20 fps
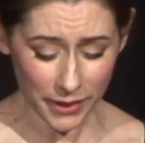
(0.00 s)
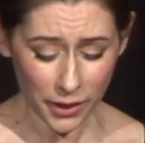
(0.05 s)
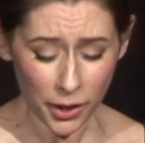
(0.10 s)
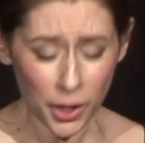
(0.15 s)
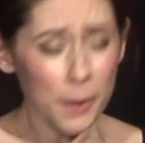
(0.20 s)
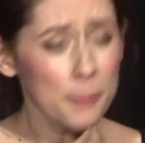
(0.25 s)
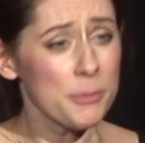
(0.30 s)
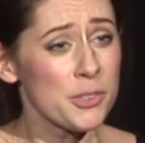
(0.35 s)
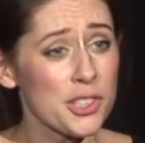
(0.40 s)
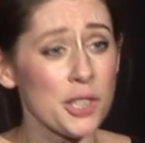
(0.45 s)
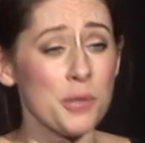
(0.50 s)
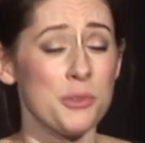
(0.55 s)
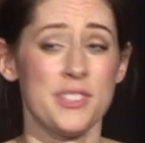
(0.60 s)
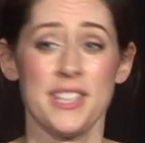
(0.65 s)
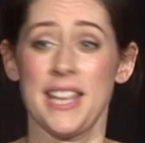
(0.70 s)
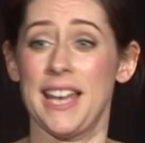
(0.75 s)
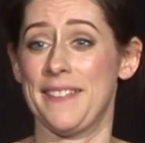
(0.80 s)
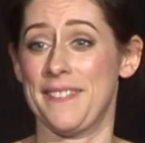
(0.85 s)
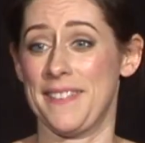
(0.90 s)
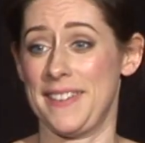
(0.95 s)
I am so
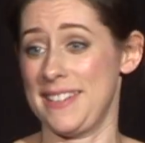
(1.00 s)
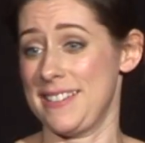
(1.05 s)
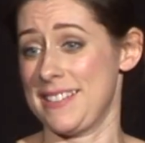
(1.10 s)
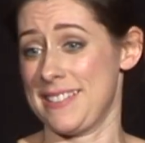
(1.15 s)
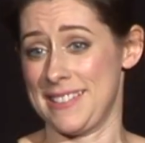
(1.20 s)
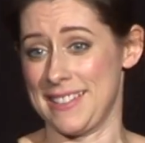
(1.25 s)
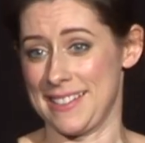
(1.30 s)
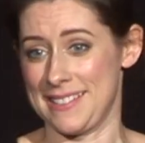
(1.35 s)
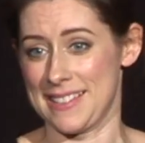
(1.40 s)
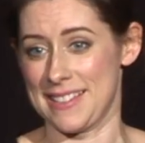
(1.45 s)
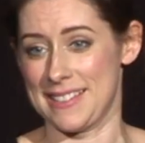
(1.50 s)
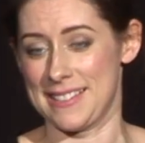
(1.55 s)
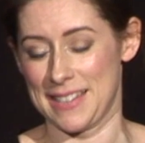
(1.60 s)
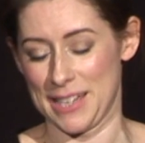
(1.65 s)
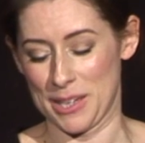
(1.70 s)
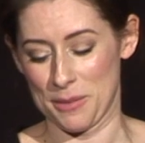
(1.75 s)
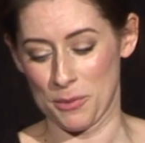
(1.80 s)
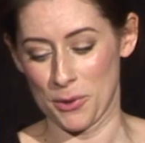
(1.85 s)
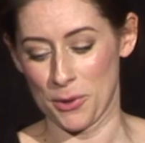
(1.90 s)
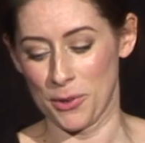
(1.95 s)
sad that it doesn't exist
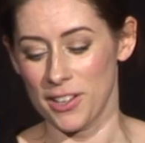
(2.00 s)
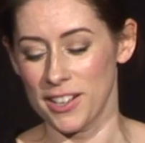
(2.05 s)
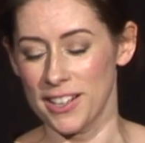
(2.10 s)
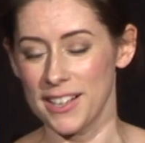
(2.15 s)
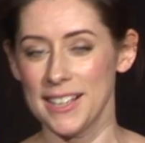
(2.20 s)
anymore.